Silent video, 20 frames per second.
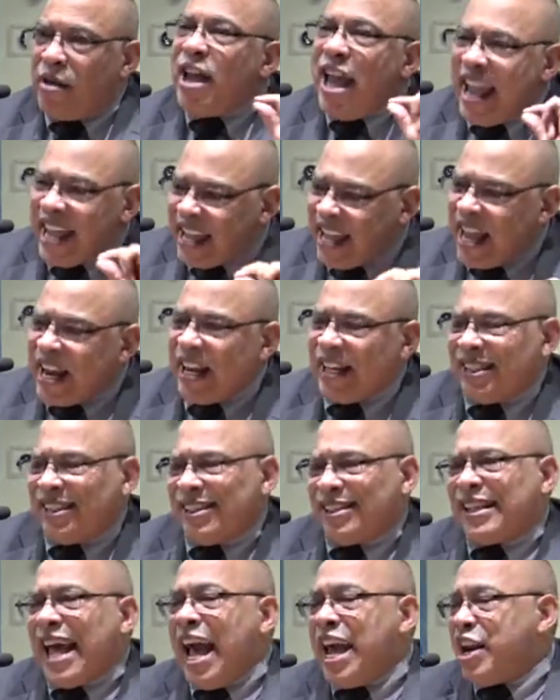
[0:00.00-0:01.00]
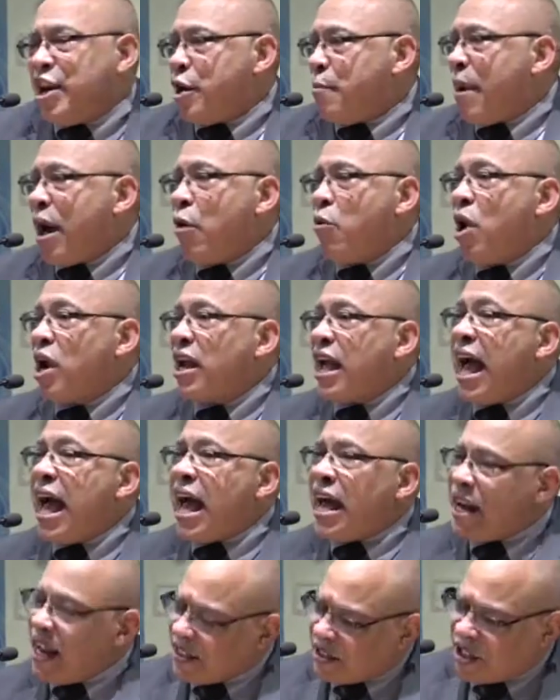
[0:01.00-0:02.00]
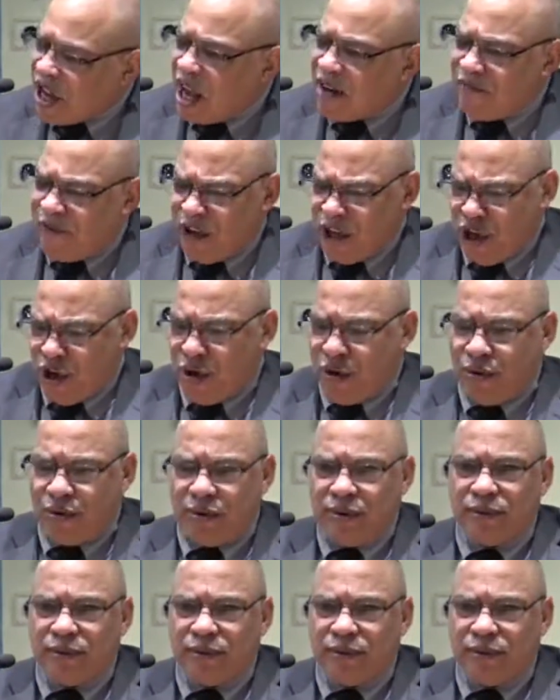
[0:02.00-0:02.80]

and get excited about what God has done for you.